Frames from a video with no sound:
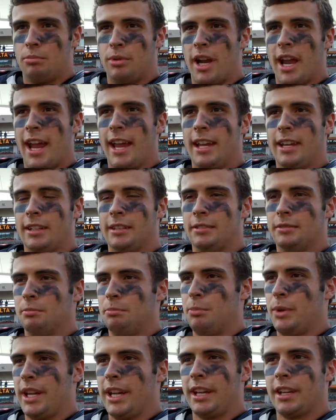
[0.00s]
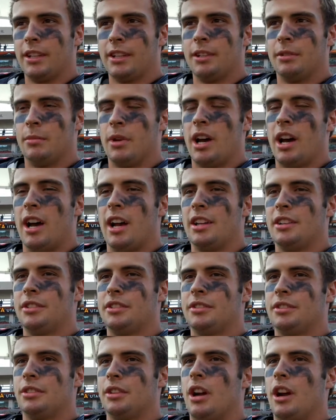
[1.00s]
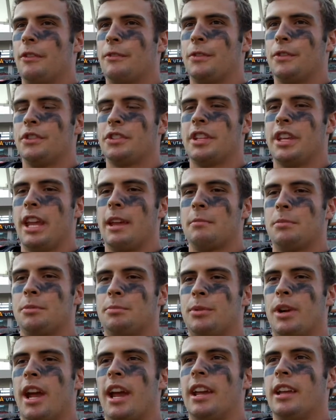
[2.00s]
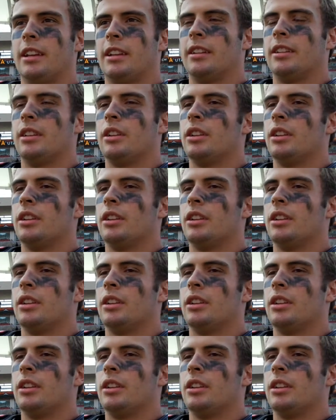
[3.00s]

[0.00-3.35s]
Brighton, Bingham, us. Our first game's Brighton.